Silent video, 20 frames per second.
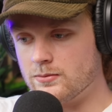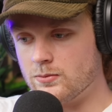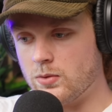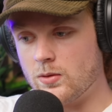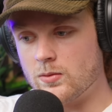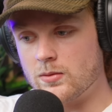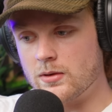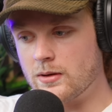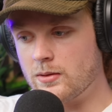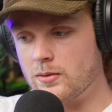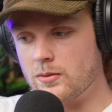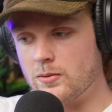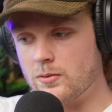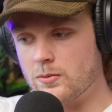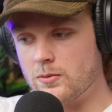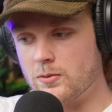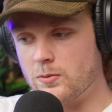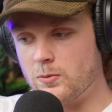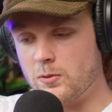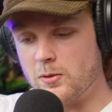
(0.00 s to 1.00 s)

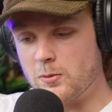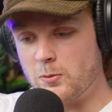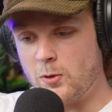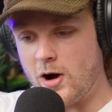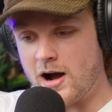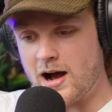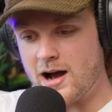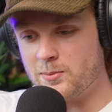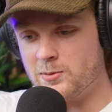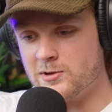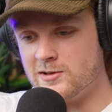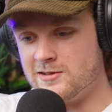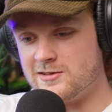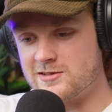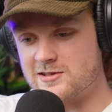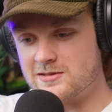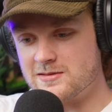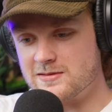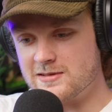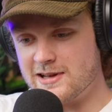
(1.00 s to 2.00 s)
What
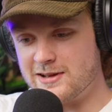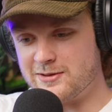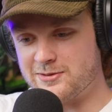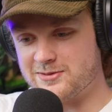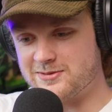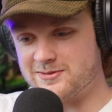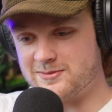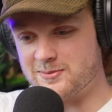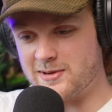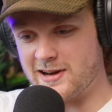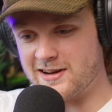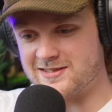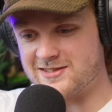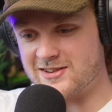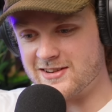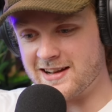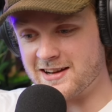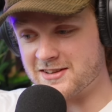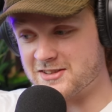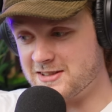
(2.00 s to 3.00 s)
happens if
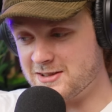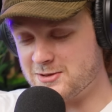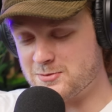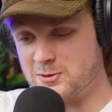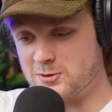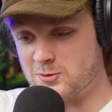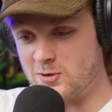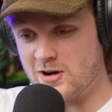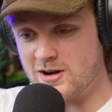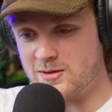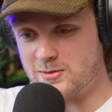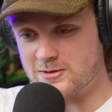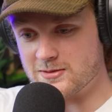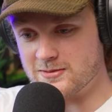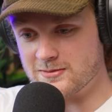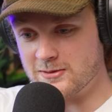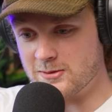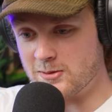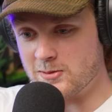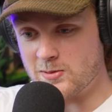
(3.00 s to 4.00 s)
Palestine Action is prescribed?
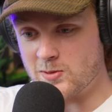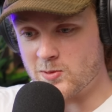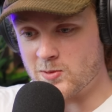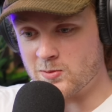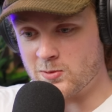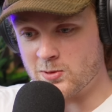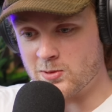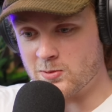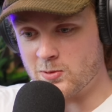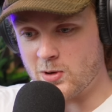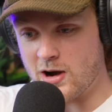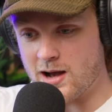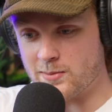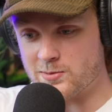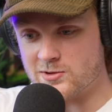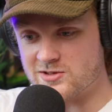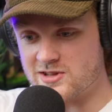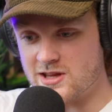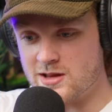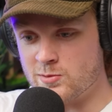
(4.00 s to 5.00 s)
What
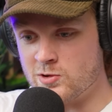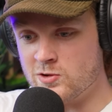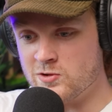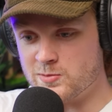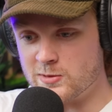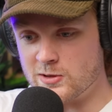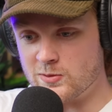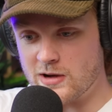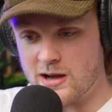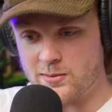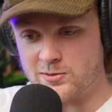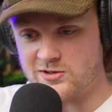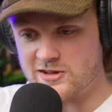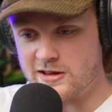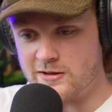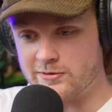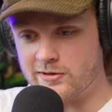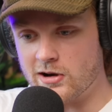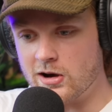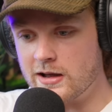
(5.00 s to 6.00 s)
happens to the movement? What happens to
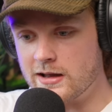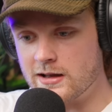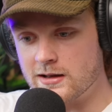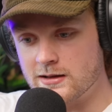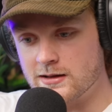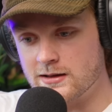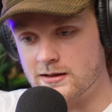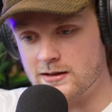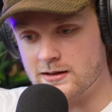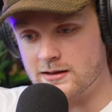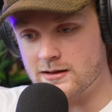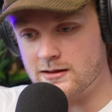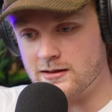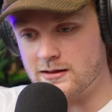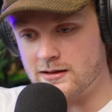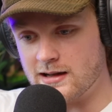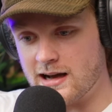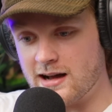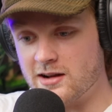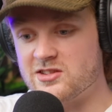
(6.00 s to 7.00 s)
the fight?
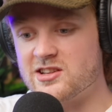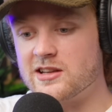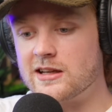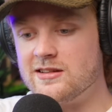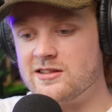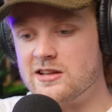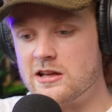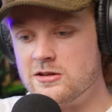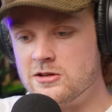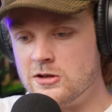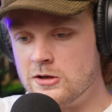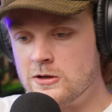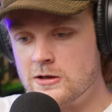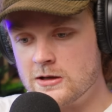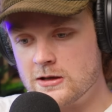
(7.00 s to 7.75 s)
How does it continue?